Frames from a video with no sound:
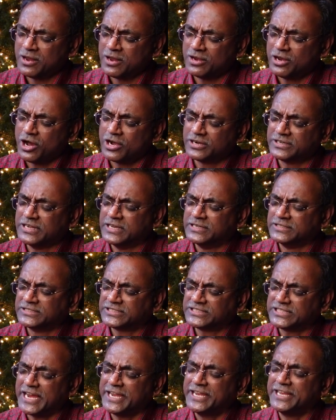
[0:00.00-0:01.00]
Lord,
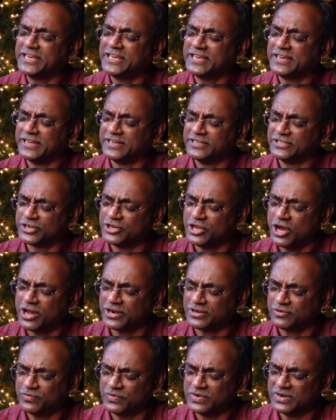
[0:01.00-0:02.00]
shining in the
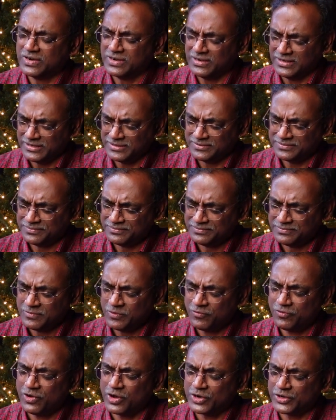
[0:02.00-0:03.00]
dark world
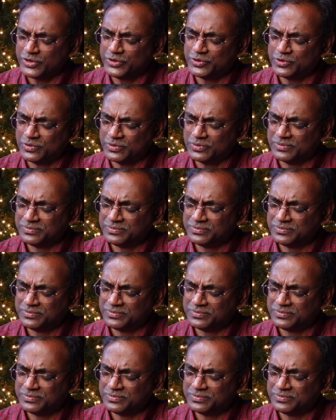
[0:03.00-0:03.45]
for you.